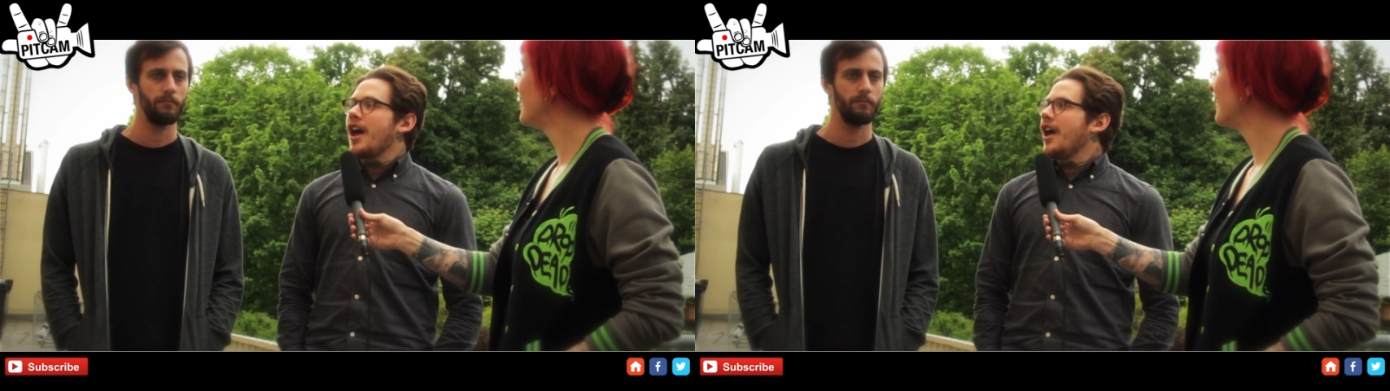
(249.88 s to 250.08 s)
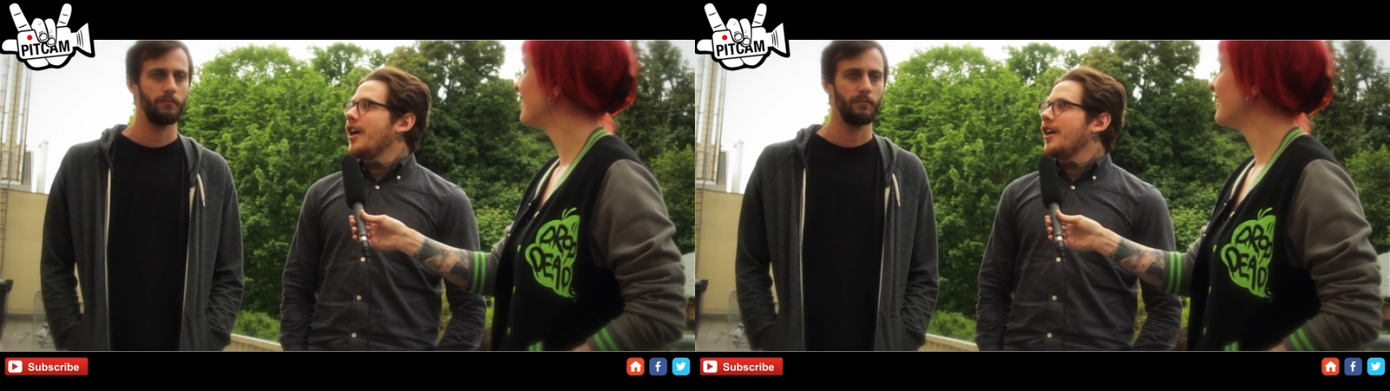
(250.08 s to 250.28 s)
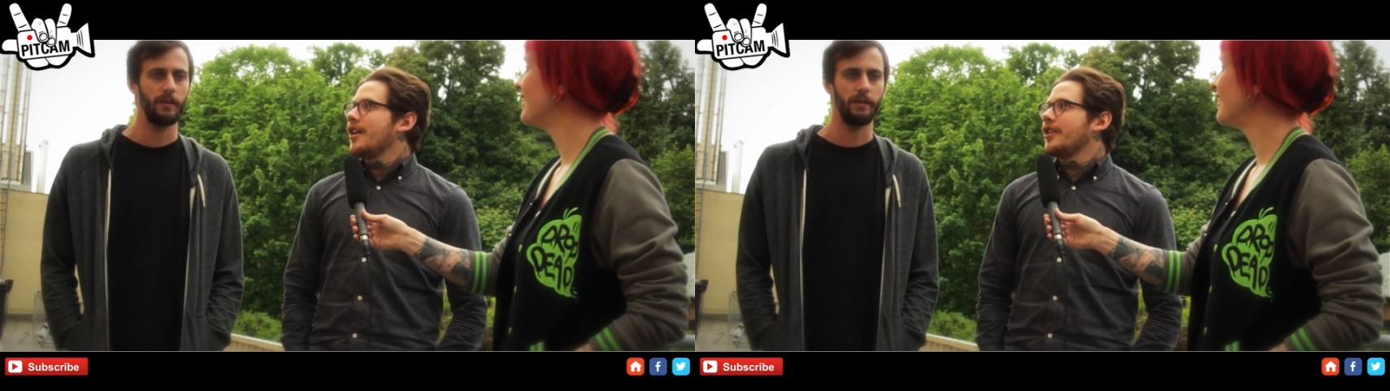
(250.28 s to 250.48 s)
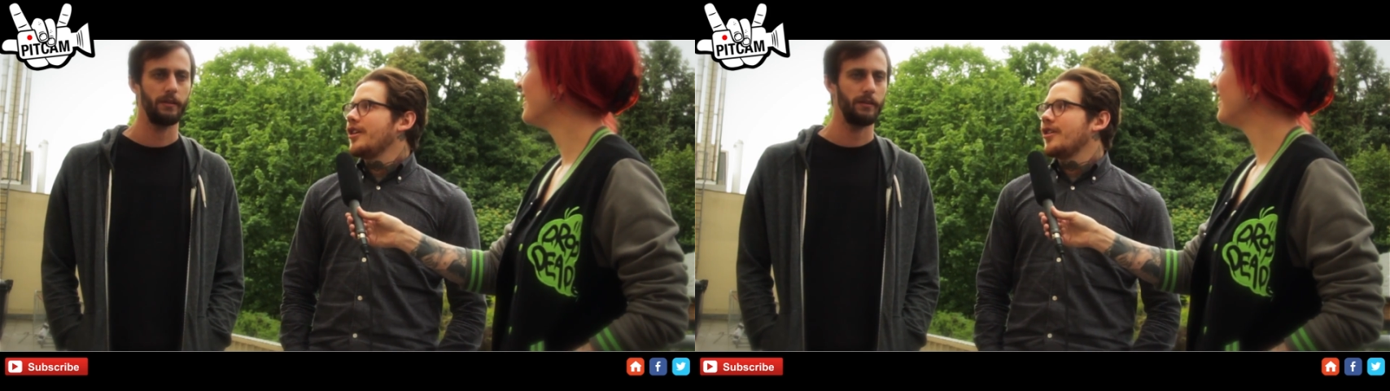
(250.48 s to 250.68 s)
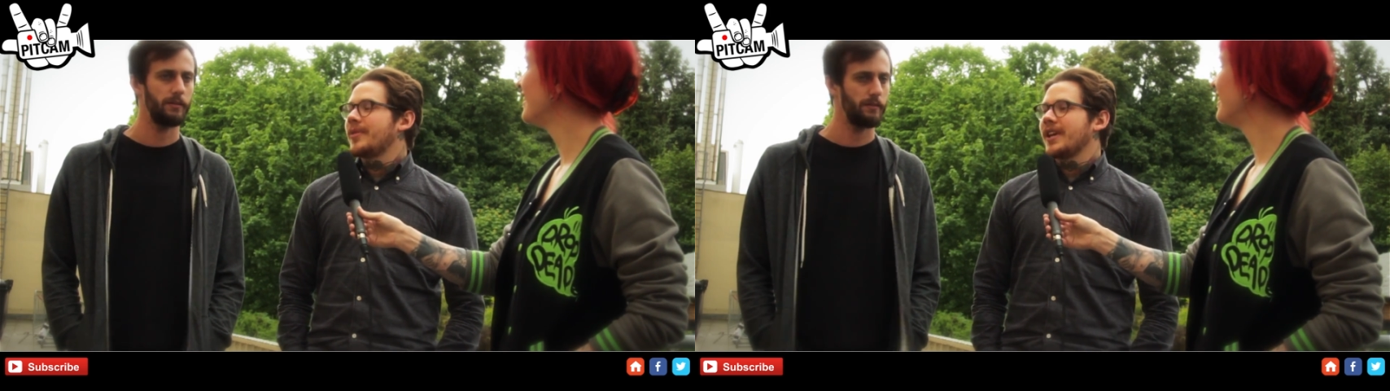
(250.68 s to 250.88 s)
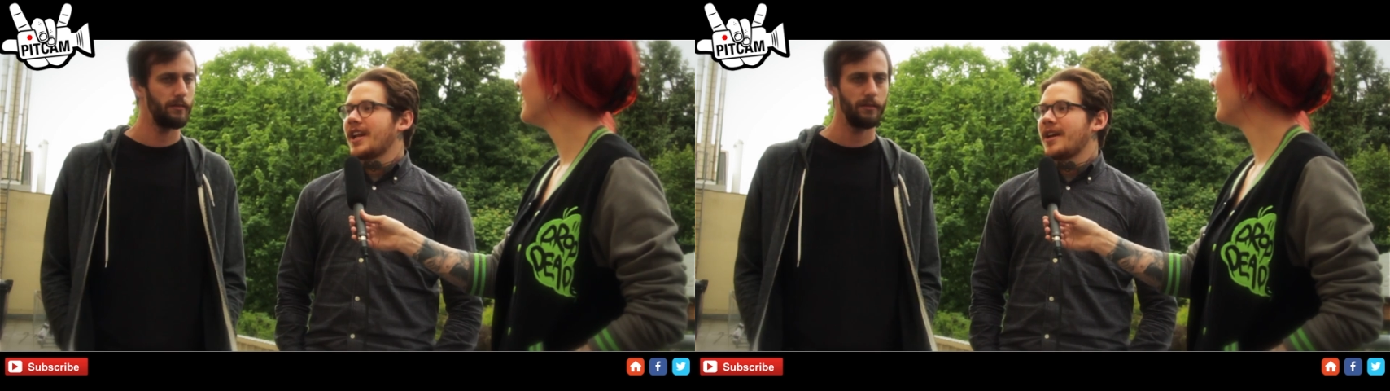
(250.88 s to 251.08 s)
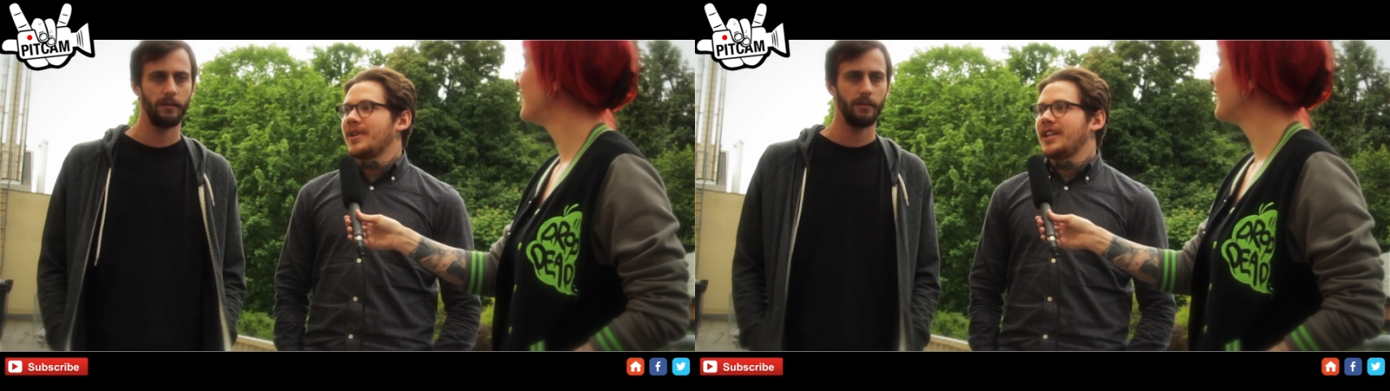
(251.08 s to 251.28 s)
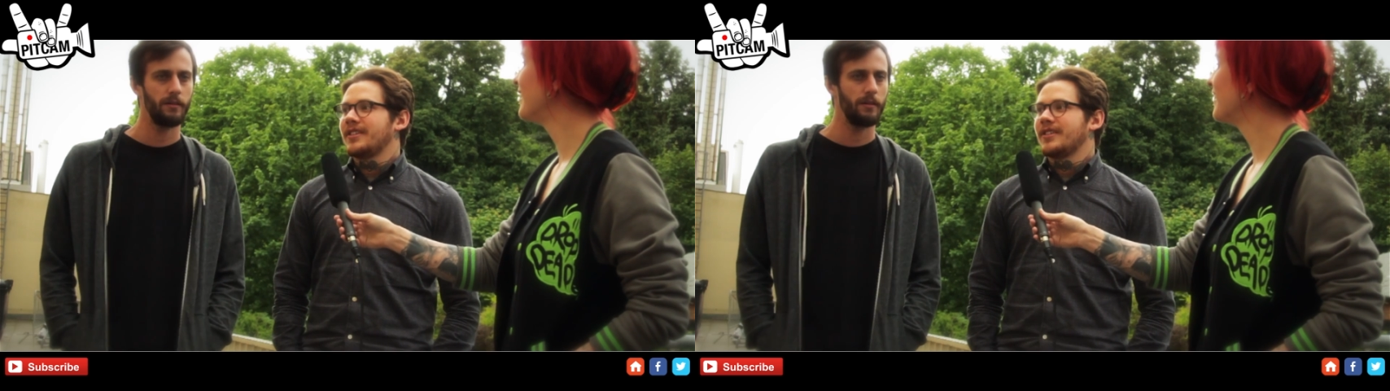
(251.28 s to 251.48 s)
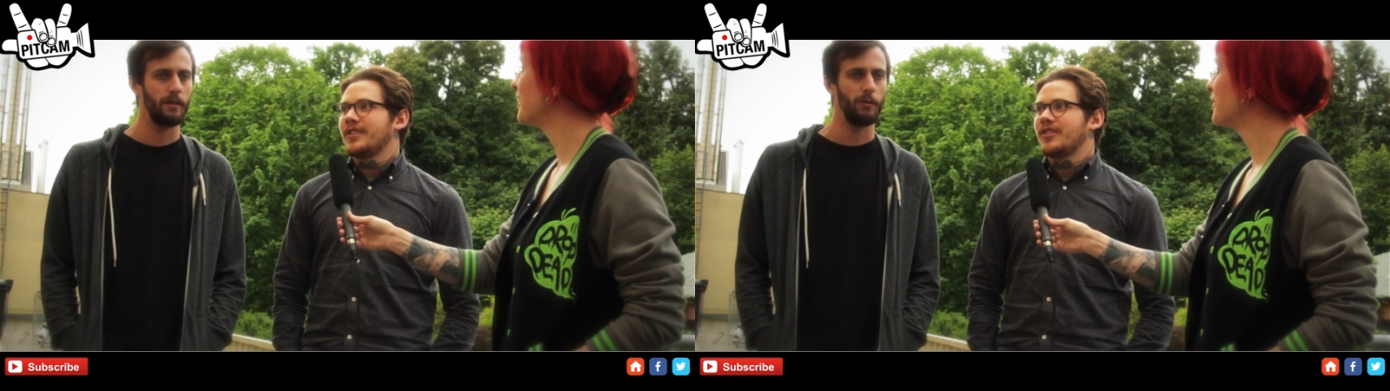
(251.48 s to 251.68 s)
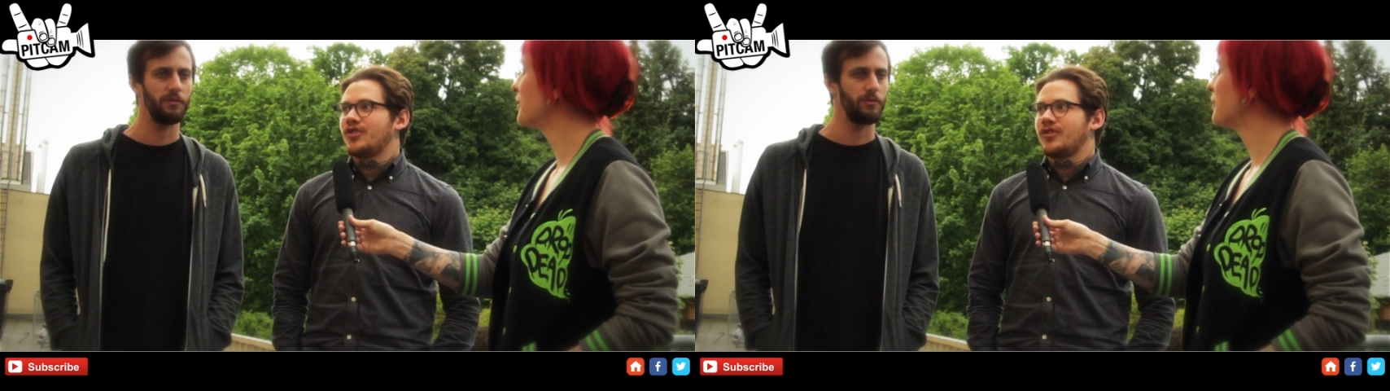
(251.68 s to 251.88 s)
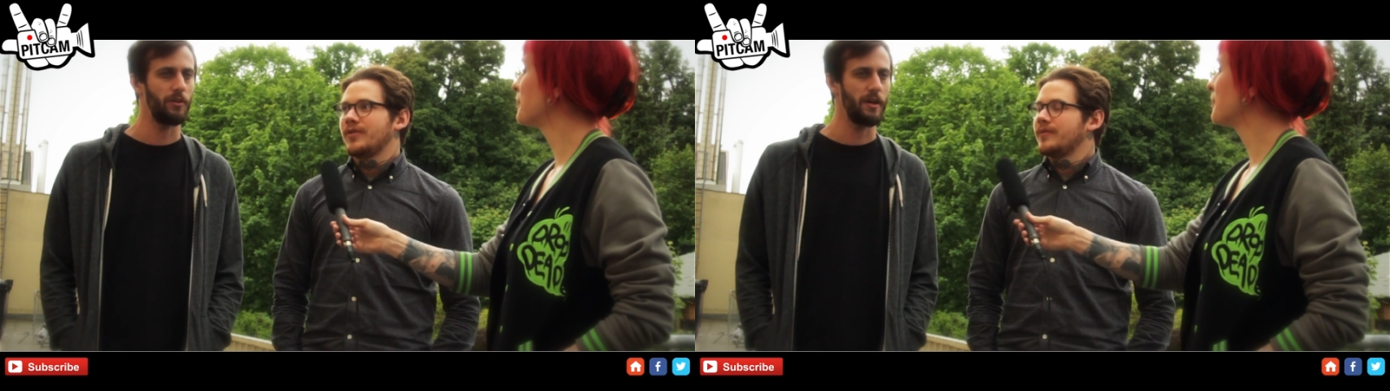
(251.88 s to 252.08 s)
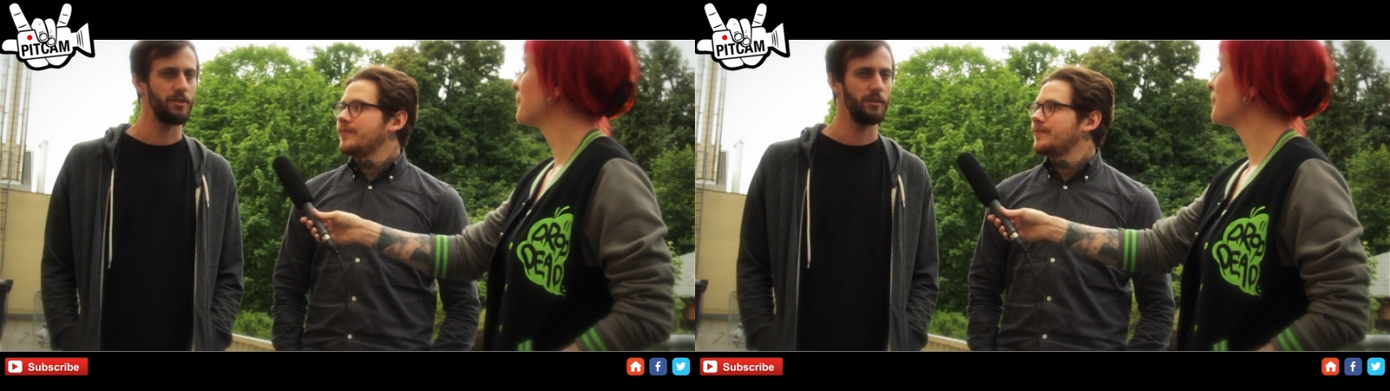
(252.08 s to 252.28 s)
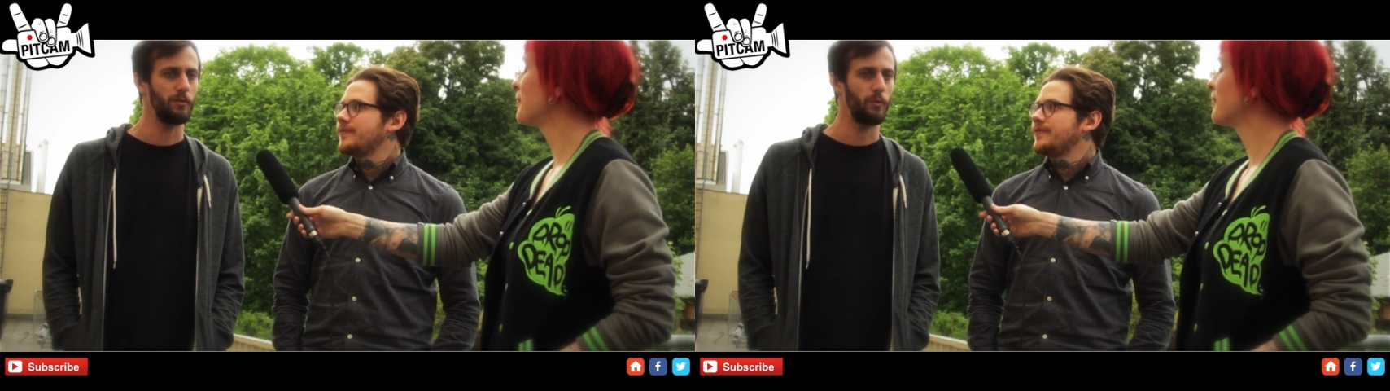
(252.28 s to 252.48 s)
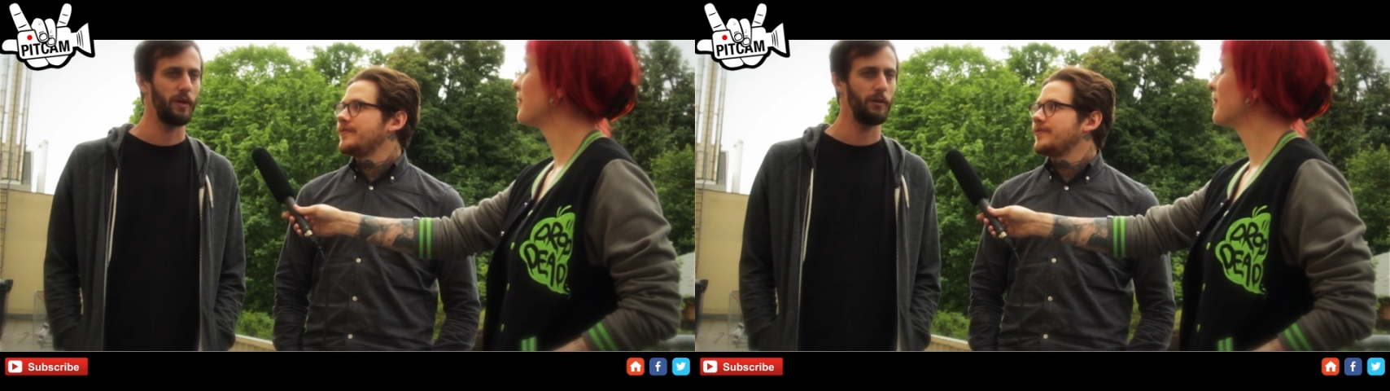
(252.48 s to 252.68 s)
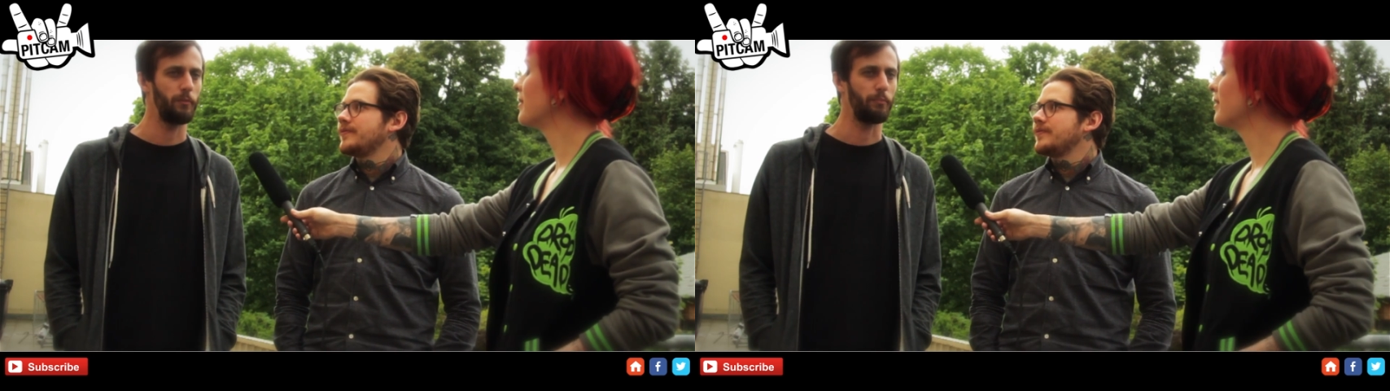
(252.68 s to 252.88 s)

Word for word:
Speaker 1: A little bit. I mean,
Speaker 2: it was a direction that we